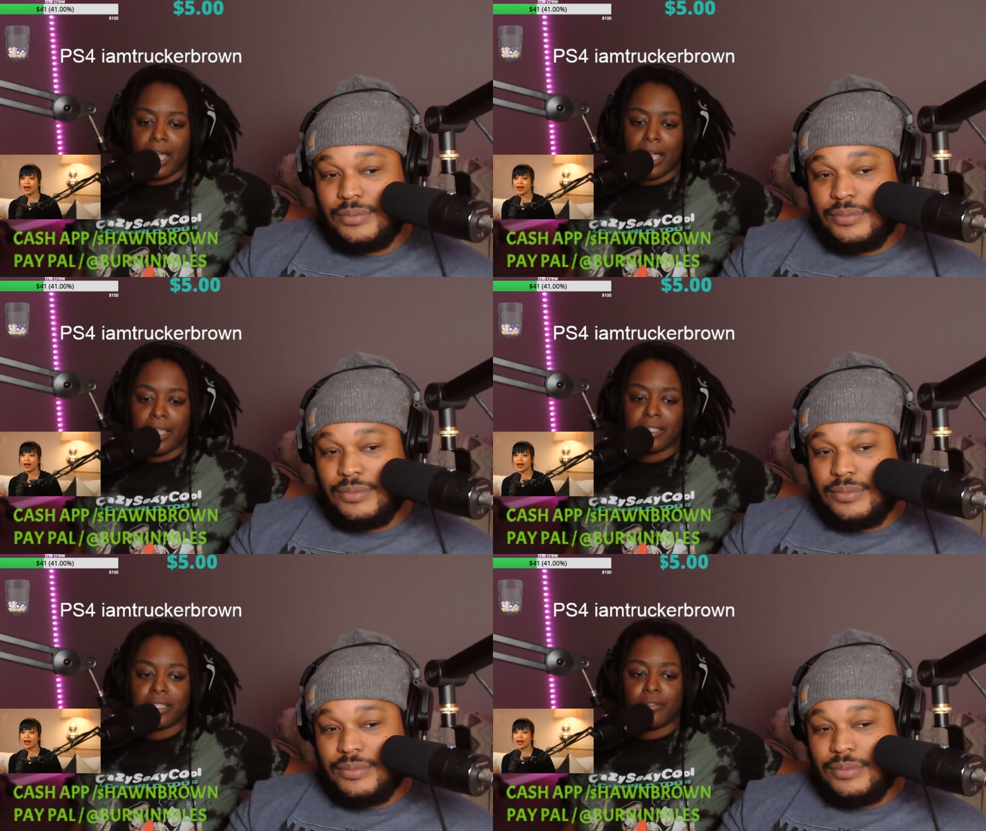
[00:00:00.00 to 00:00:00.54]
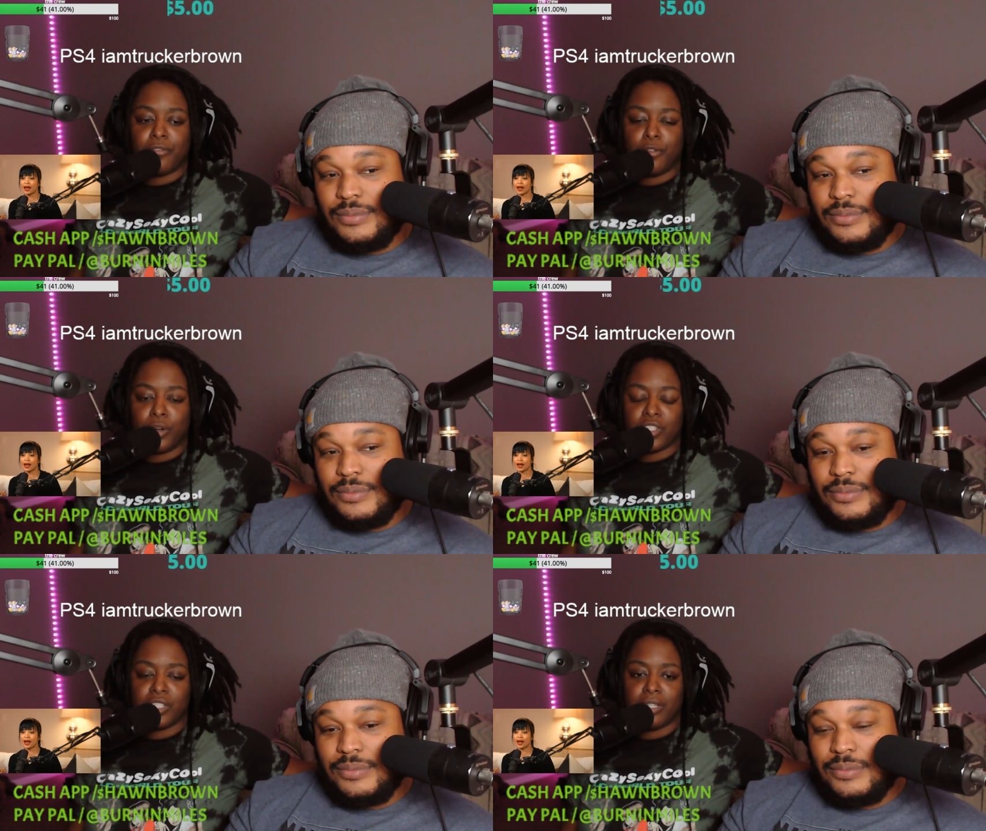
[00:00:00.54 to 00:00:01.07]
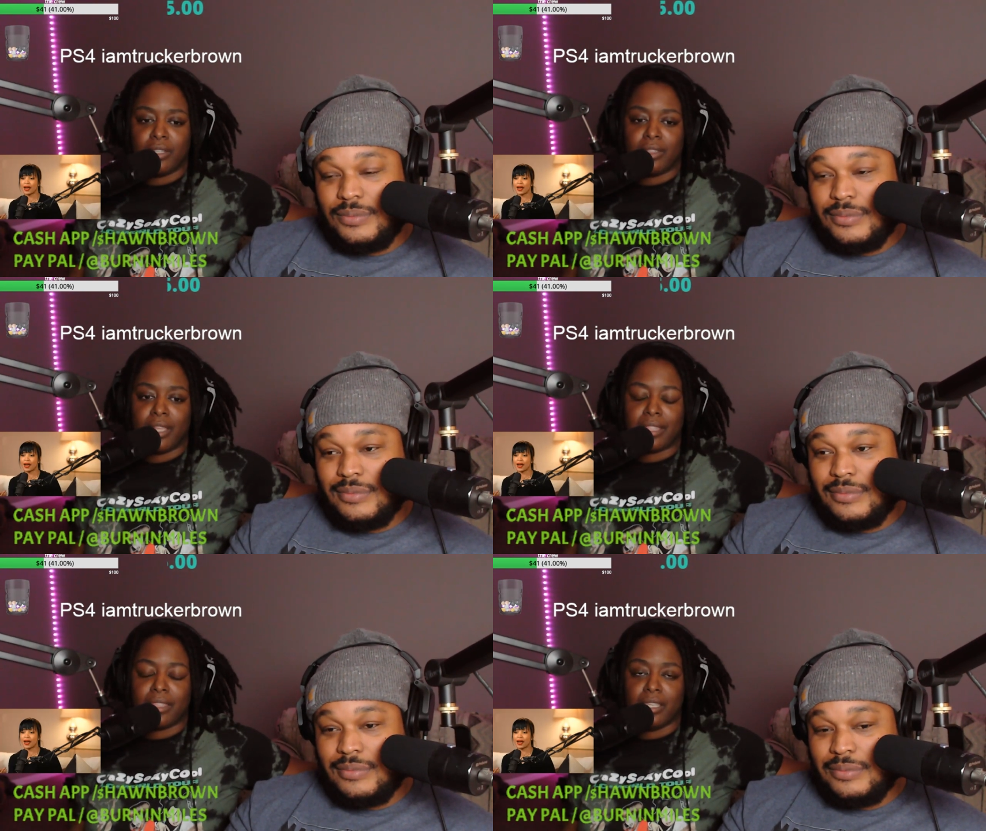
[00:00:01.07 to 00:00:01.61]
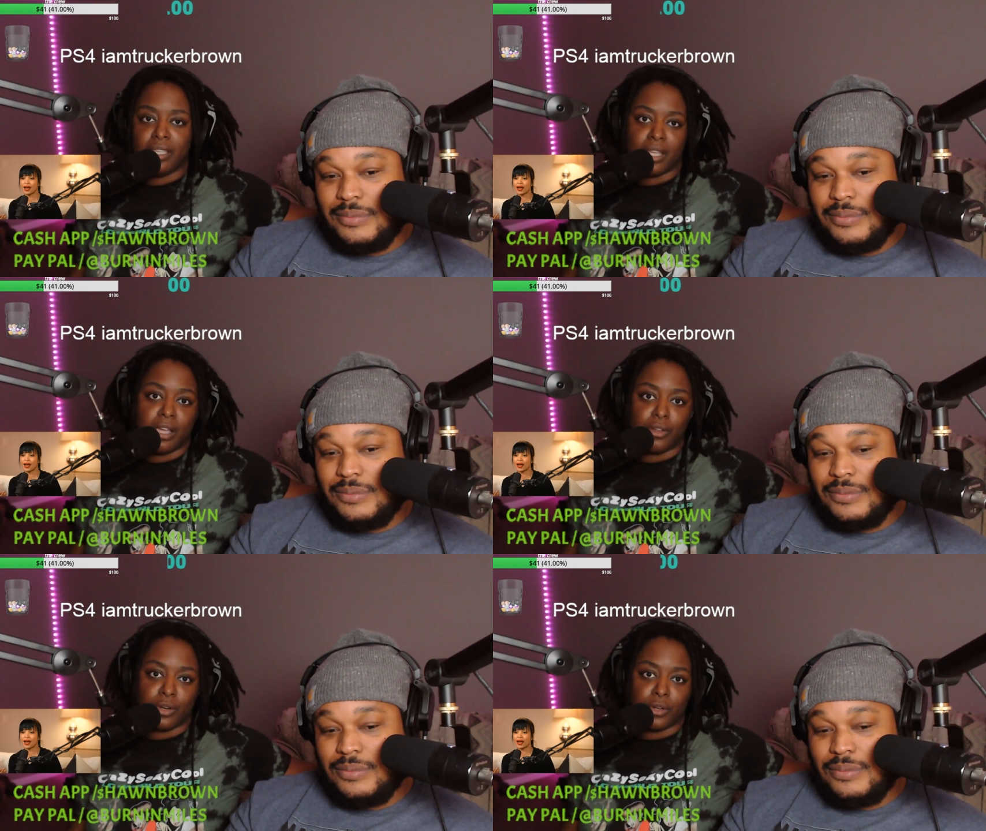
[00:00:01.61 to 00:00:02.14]
Speaker 1: it's unfortunate that the
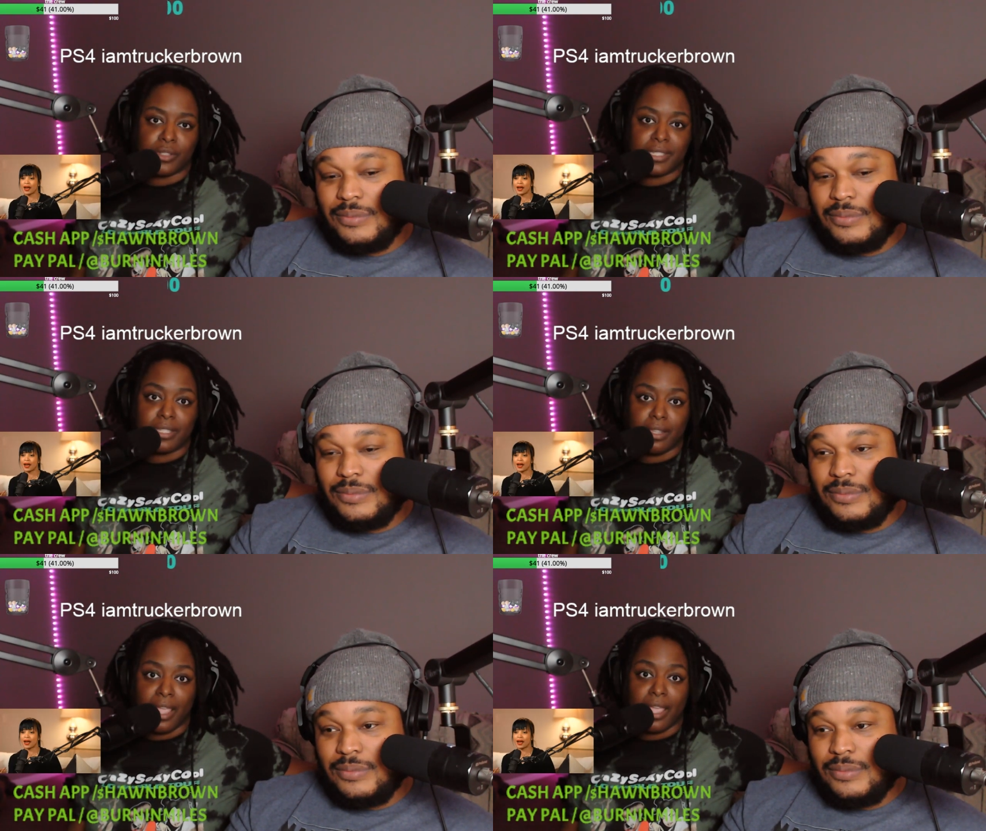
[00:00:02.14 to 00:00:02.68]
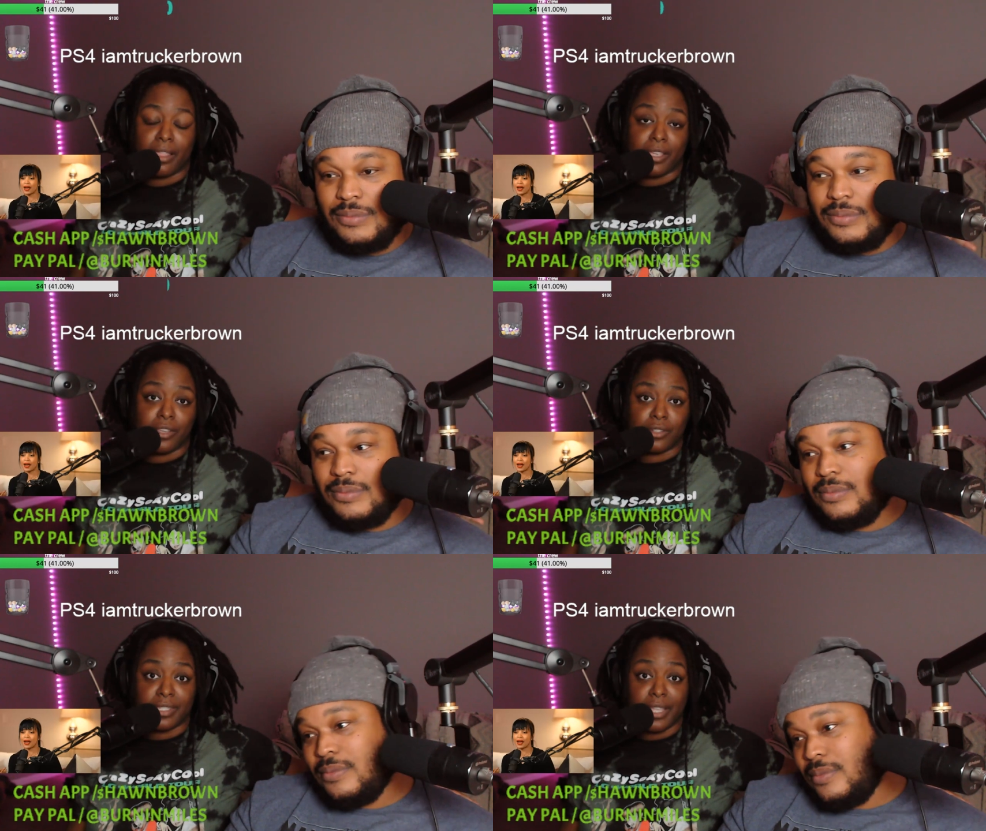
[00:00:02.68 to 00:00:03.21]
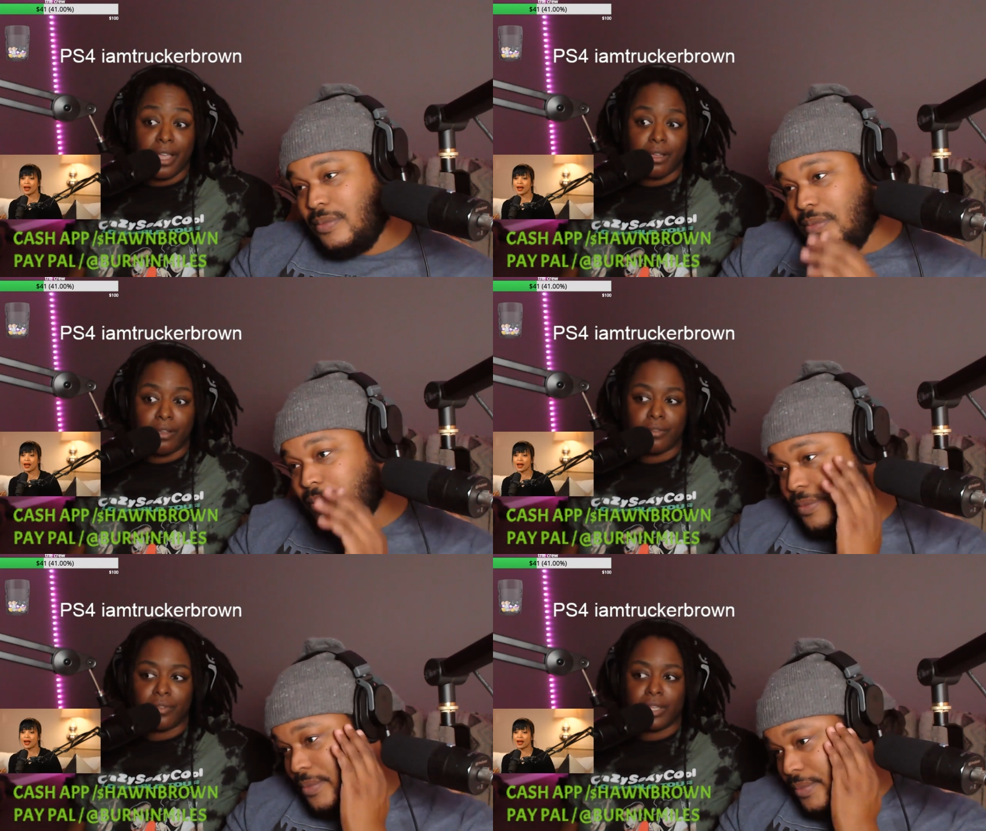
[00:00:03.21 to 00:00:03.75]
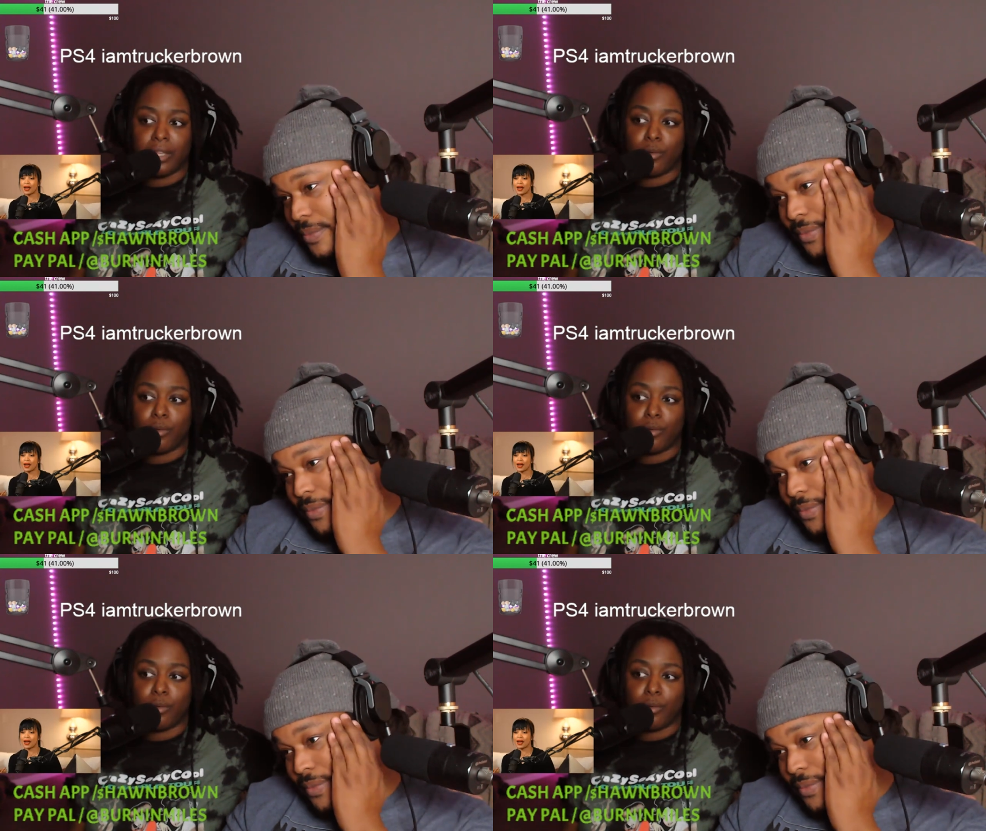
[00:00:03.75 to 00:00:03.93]
young girls today, like yourself and